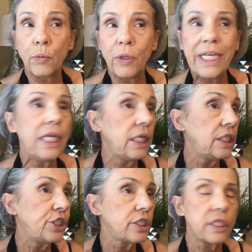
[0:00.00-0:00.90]
We
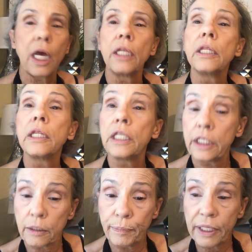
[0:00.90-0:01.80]
need just a
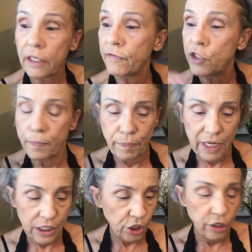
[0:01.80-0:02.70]
little bit of
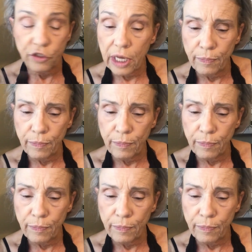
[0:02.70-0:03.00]
dimensions.